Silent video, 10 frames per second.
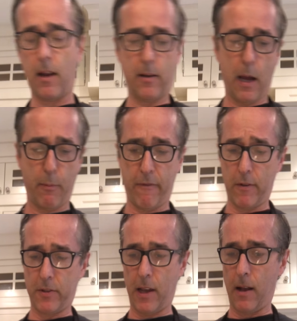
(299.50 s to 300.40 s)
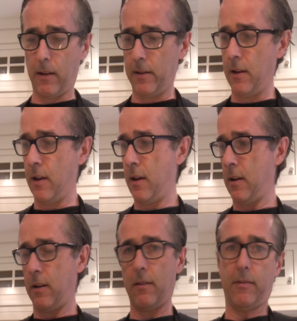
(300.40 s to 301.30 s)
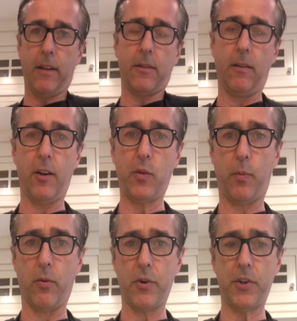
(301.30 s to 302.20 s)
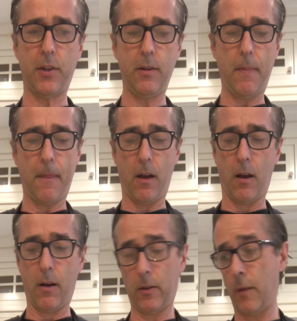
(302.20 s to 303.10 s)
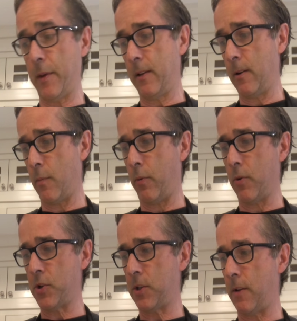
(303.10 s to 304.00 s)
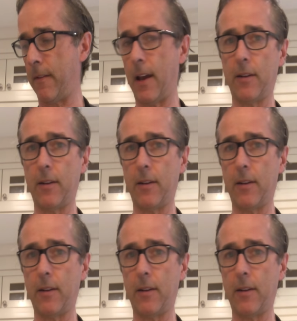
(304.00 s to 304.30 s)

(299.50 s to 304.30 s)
on top of a salad. It's a lunch portion. Uh, it could be a dinner portion if you